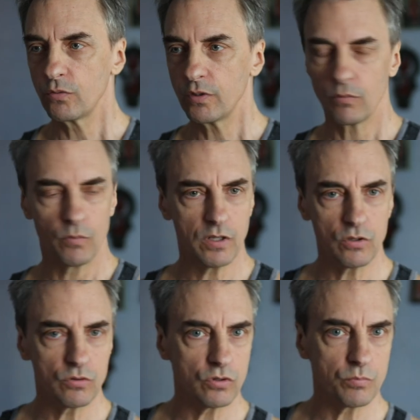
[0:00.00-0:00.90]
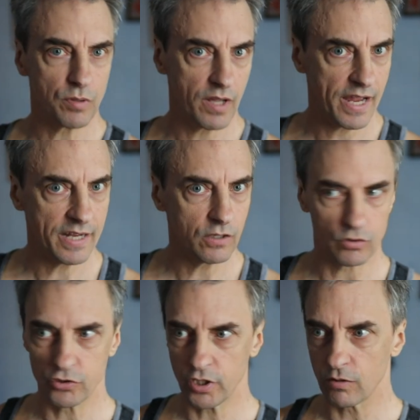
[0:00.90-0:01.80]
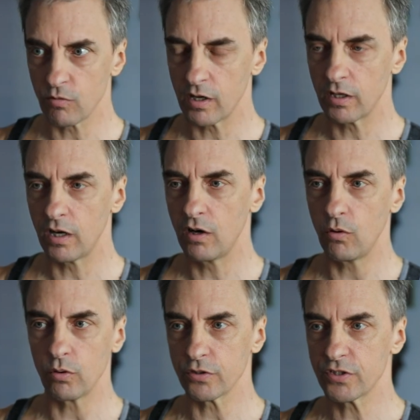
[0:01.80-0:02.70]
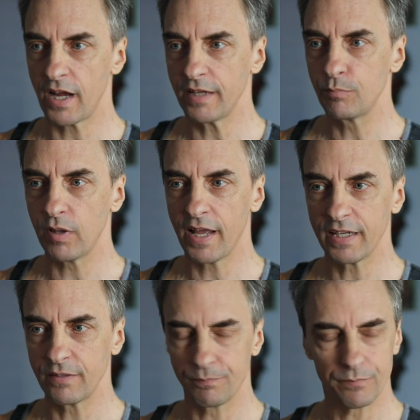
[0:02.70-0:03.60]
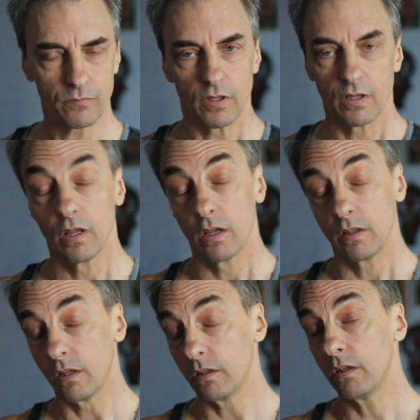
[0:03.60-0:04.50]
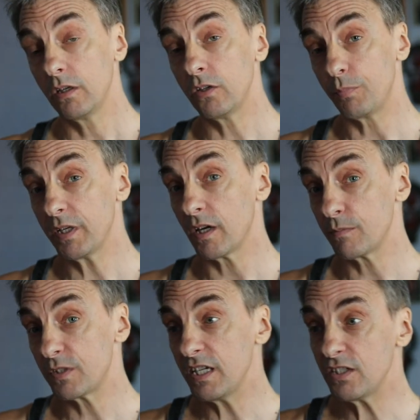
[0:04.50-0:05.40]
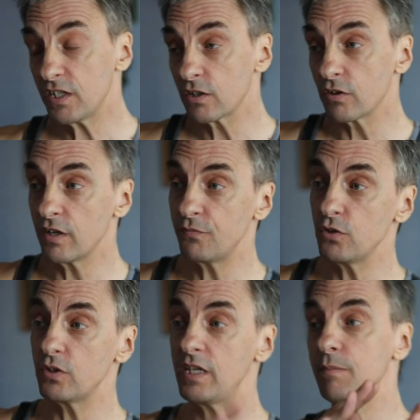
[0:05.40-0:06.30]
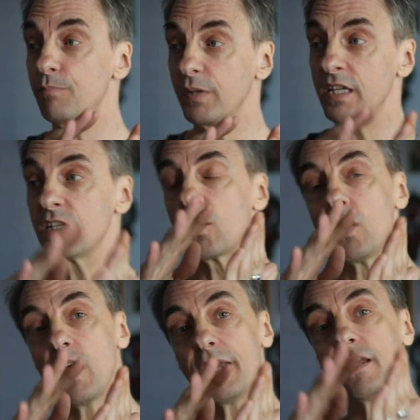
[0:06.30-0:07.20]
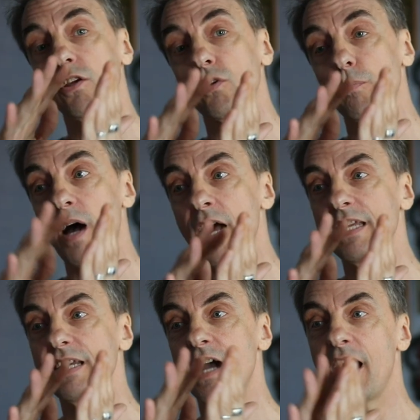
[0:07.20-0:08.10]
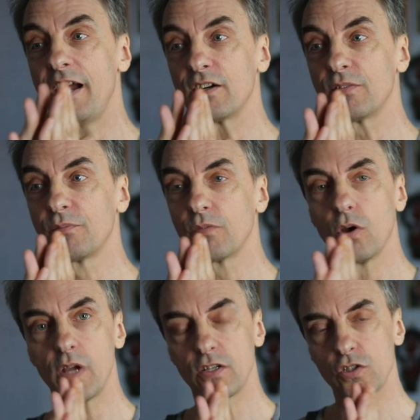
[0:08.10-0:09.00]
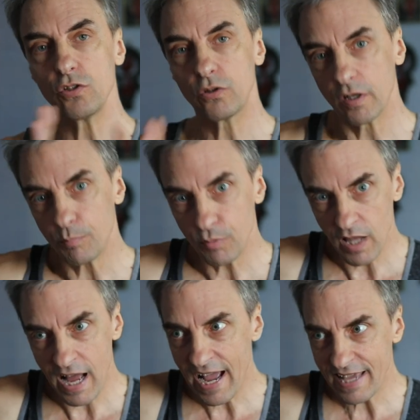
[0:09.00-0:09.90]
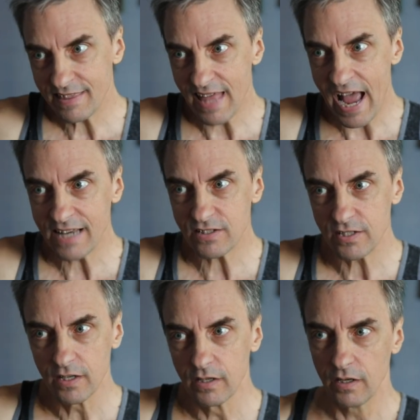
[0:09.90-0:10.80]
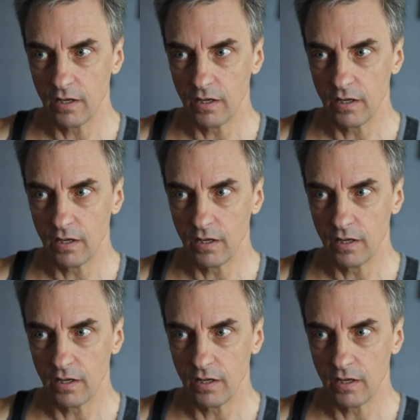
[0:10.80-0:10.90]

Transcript: So when you do plank or chaturanga or side plank, it becomes easier if you keep inclining your body higher. Okay, so you can apply that